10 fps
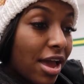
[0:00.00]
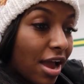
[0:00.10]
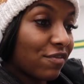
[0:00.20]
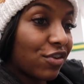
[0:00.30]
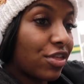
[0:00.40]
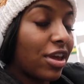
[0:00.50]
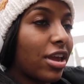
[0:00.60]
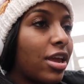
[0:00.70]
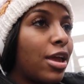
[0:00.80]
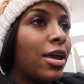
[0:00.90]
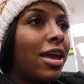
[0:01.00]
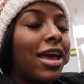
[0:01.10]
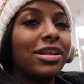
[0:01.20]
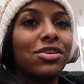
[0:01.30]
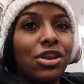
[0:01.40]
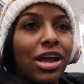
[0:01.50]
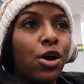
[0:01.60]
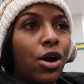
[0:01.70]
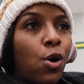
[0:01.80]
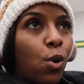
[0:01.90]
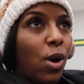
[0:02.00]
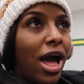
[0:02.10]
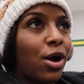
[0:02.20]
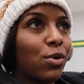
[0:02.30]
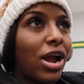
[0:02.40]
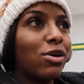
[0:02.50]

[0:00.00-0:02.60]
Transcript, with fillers: everything. It took like a whole hour.